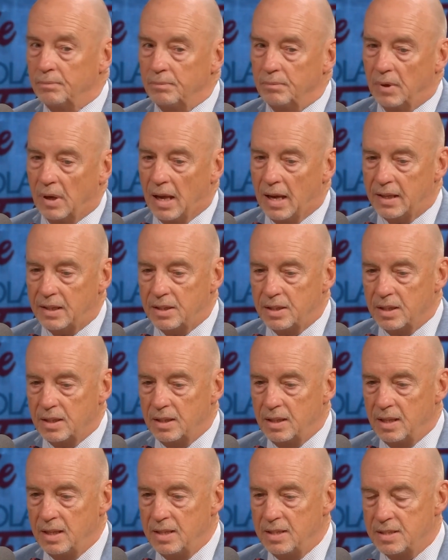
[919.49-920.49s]
Like
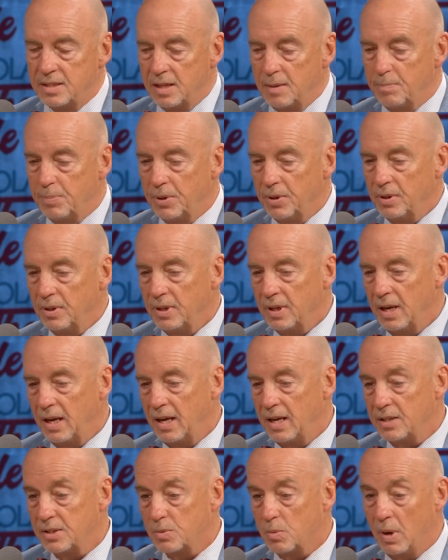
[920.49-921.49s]
the SIPR
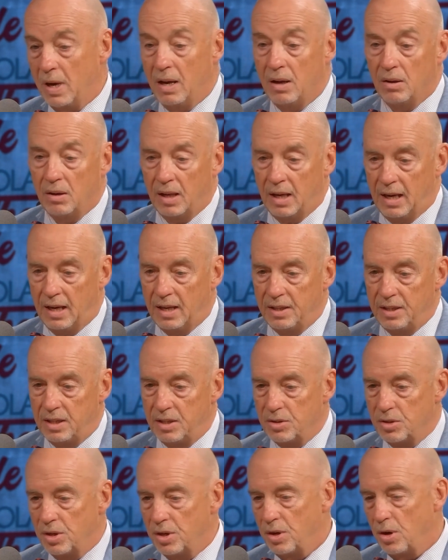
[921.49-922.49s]
as well and the
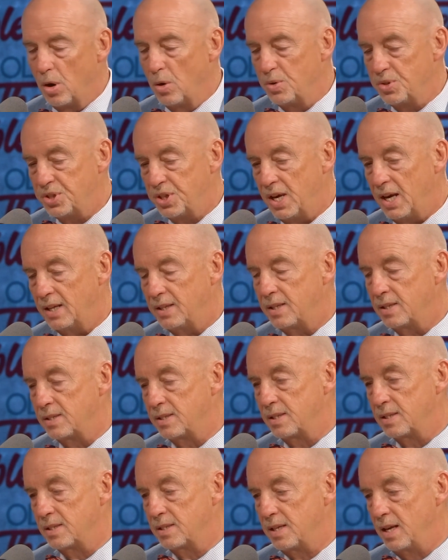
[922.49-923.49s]
OSAT, the
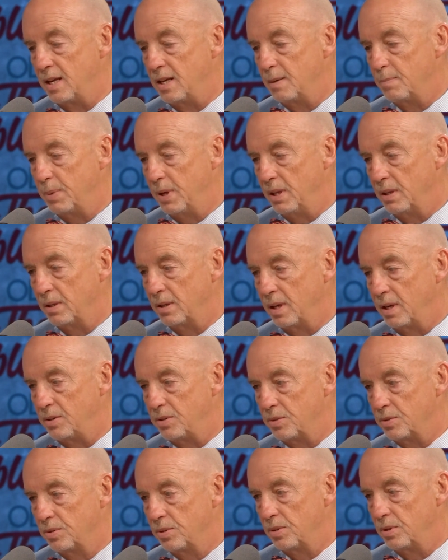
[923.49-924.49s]
sustainability
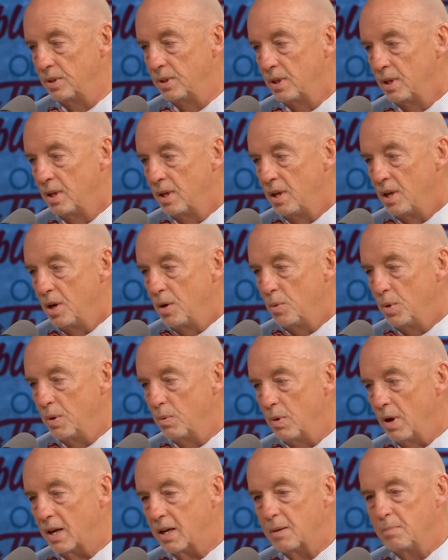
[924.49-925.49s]
tool, we
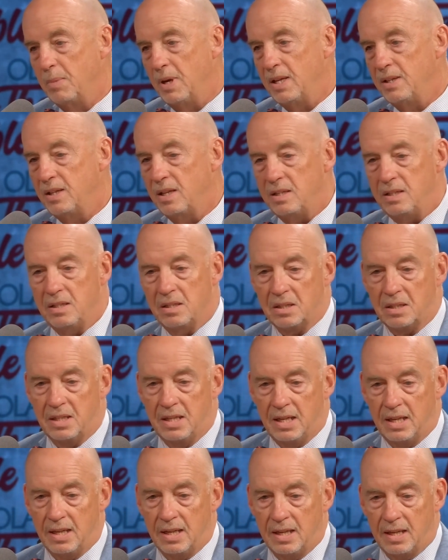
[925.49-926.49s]
recommend that
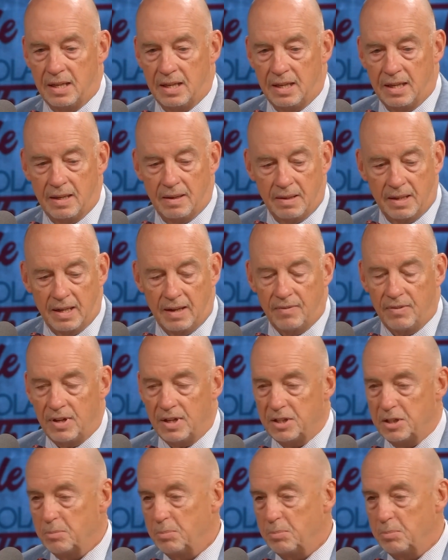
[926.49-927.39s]
you give it at the